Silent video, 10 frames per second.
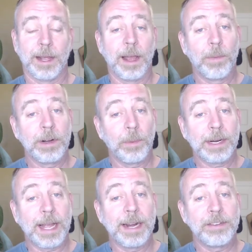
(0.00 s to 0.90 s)
I wonder what
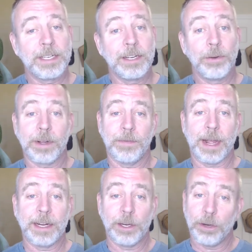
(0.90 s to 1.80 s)
kind of seeds you can
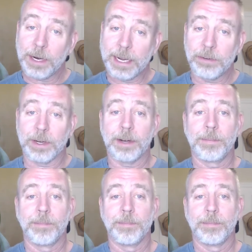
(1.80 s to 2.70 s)
find in your kitchen.
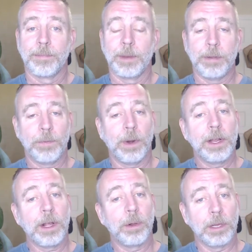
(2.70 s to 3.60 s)
Before you
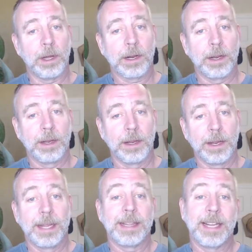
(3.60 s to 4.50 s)
go look,
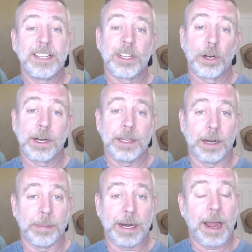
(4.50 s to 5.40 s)
let's learn a little
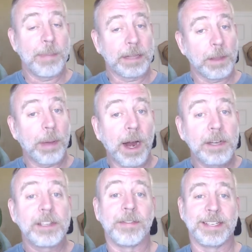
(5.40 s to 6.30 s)
bit about the parts of a